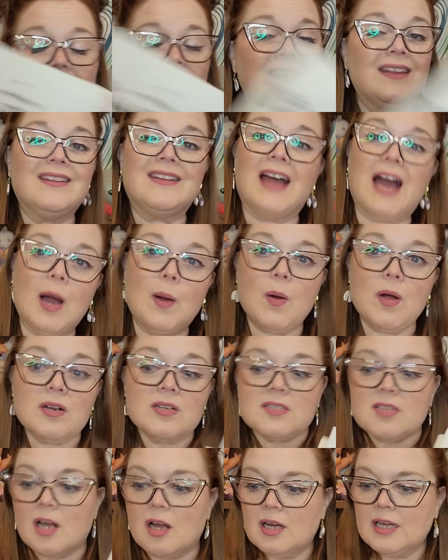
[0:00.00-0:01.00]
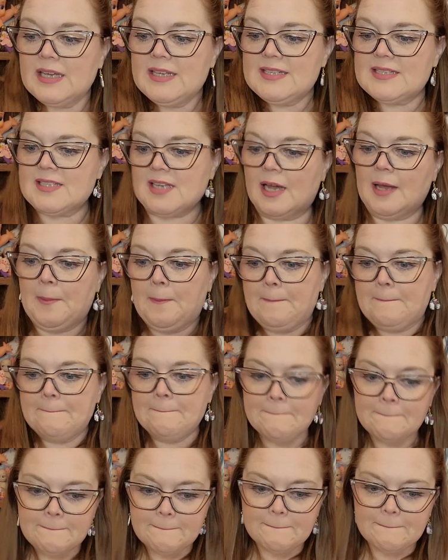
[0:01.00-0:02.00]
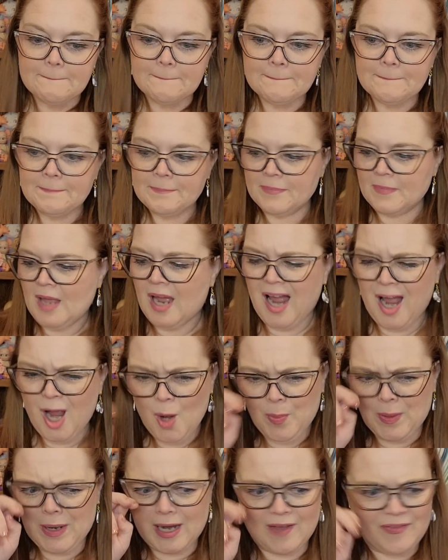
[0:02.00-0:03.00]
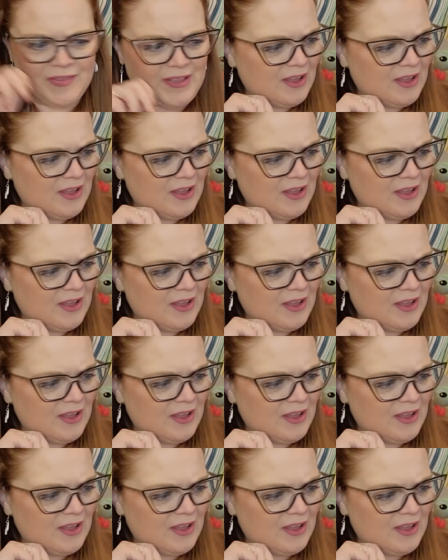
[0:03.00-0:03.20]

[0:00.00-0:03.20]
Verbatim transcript: And now our song is done. I hope I got